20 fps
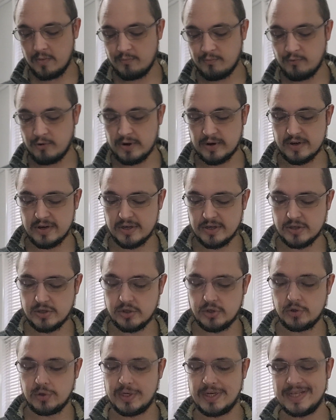Britain has
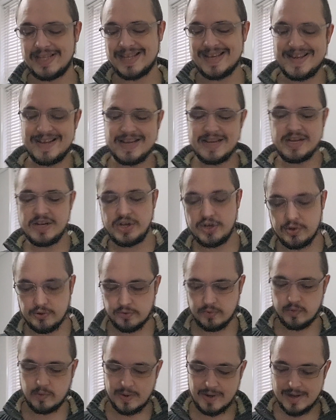joined the
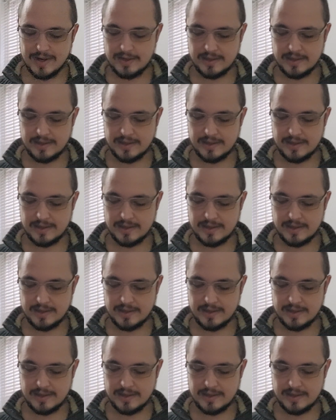EU,